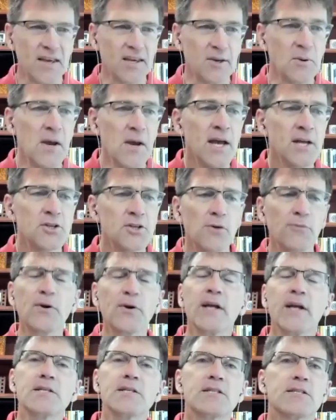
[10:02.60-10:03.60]
you. Don't
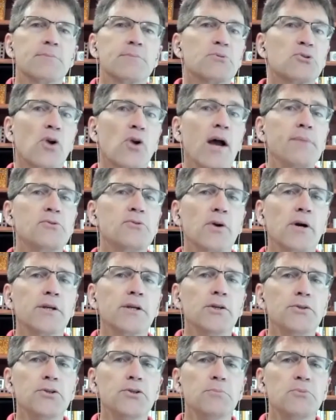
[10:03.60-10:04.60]
forget to subscribe to our
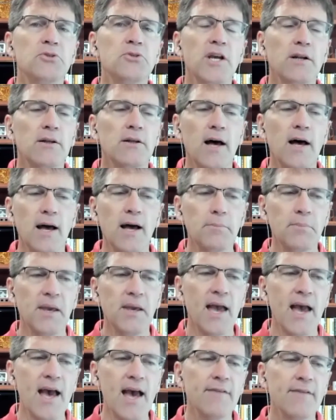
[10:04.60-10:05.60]
YouTube channel. On
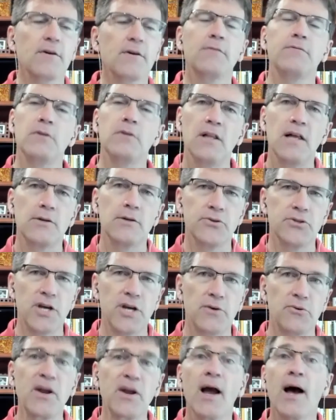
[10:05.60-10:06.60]
behalf of Niladri
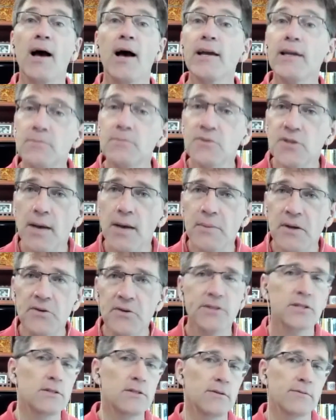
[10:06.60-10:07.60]
Choudhuri, I am Tom
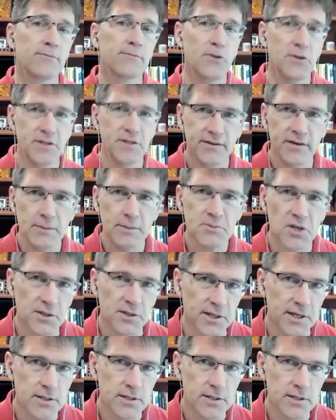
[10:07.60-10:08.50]
Hendrickson for the DevOps Online